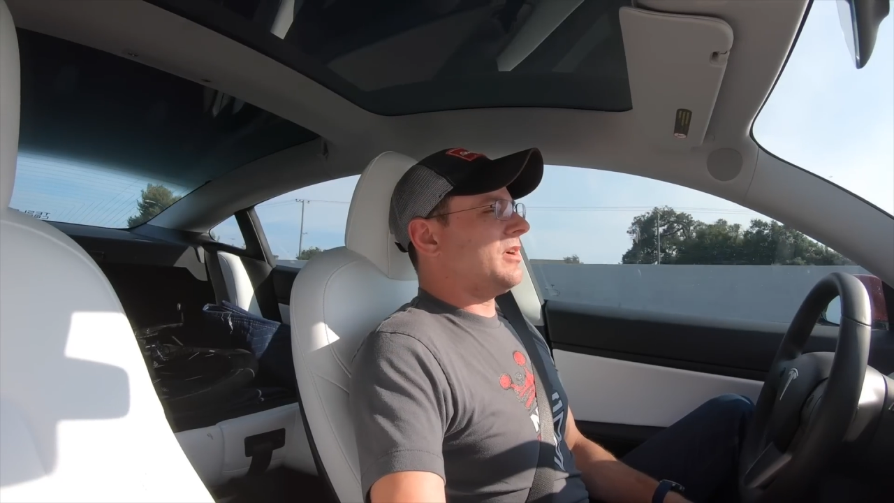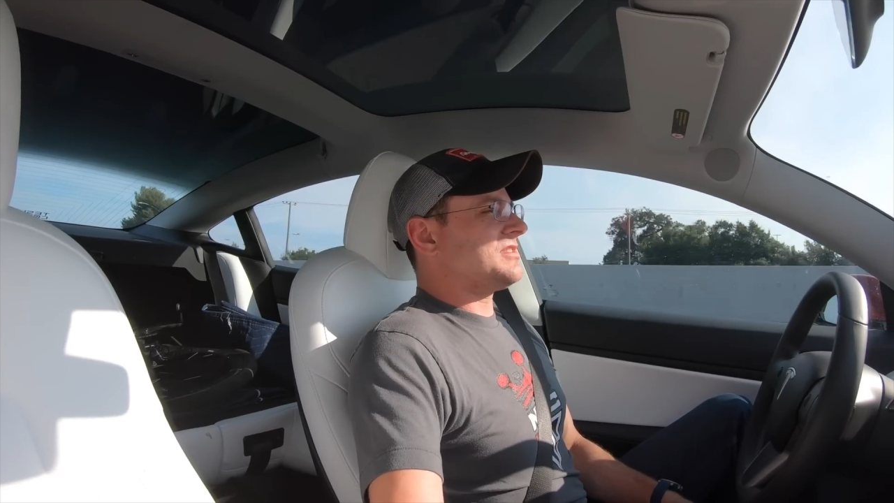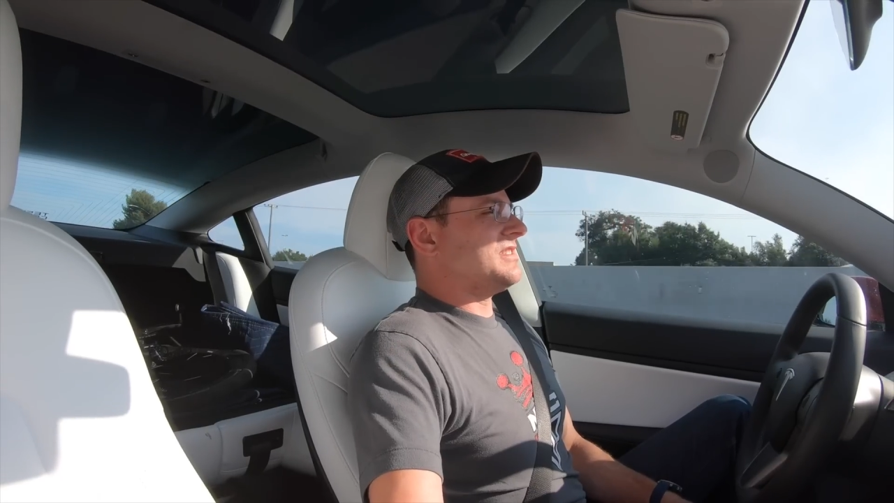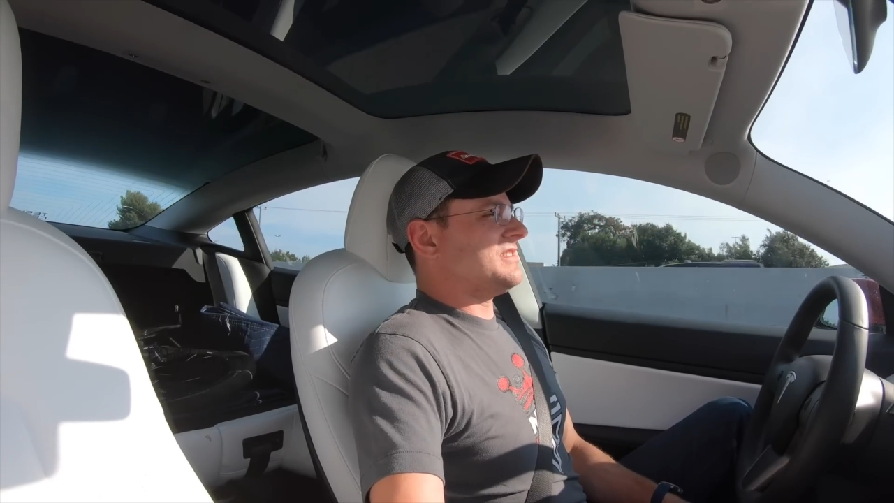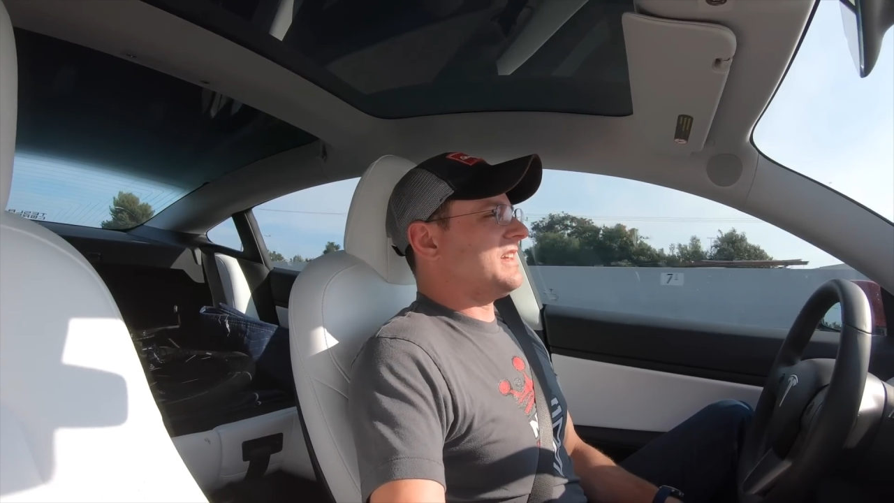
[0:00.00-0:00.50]

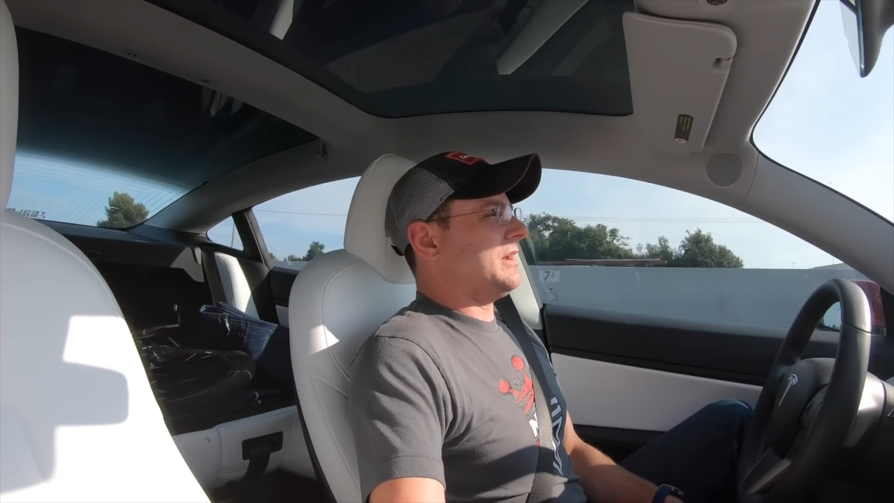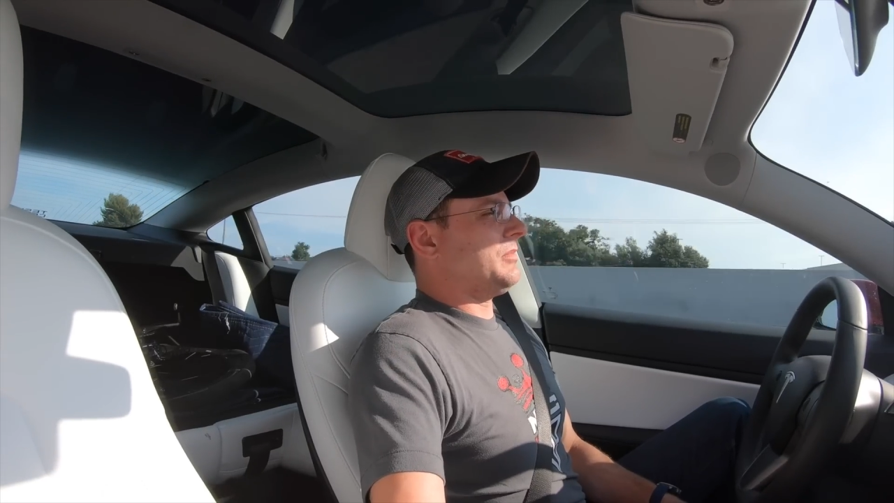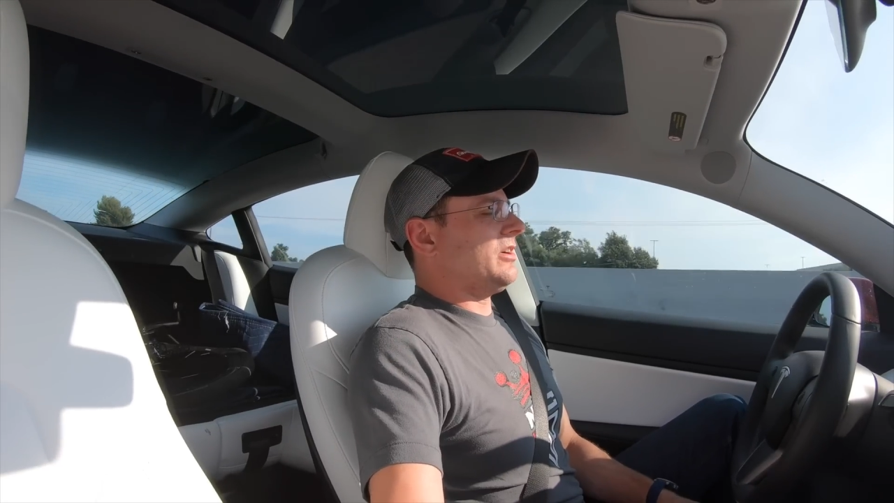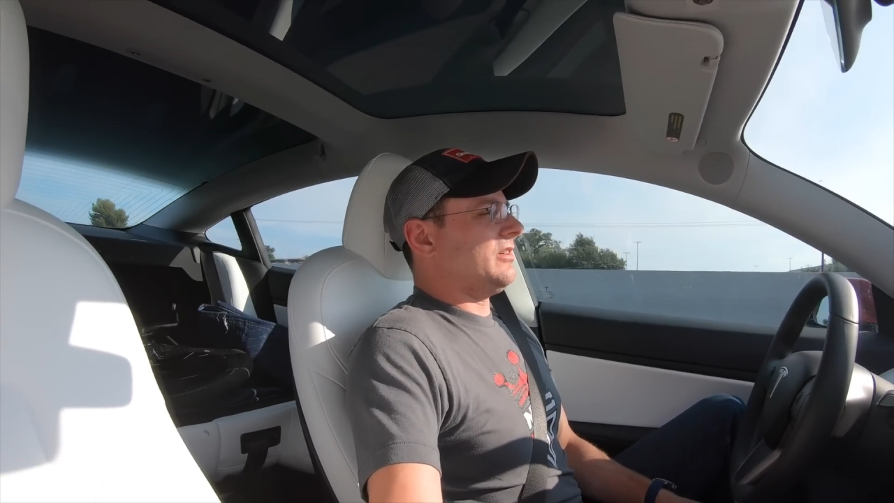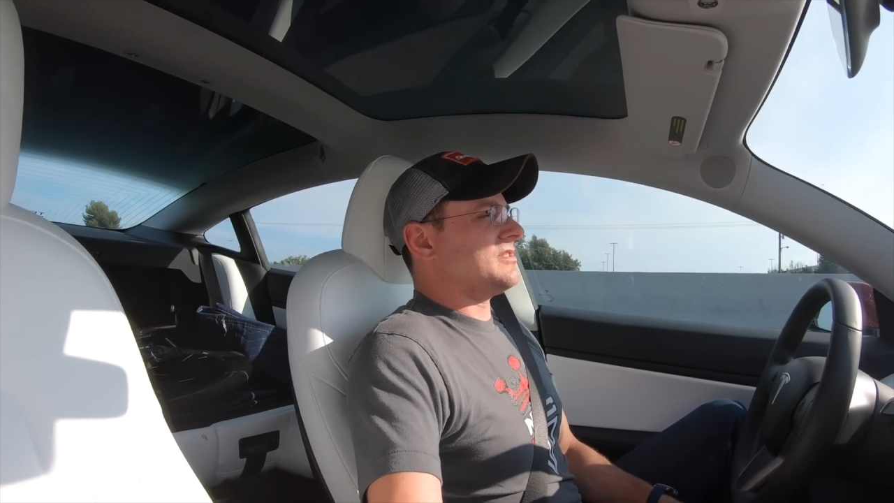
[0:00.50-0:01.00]
questions that
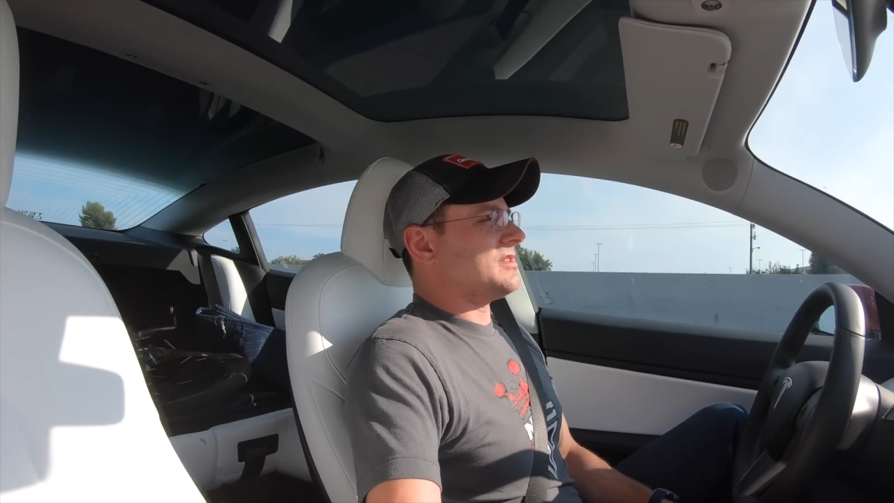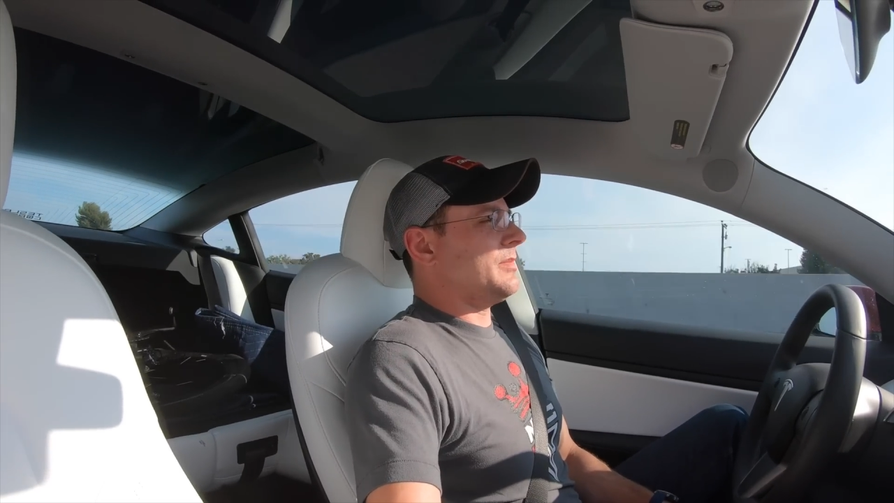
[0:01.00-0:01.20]
I'm curious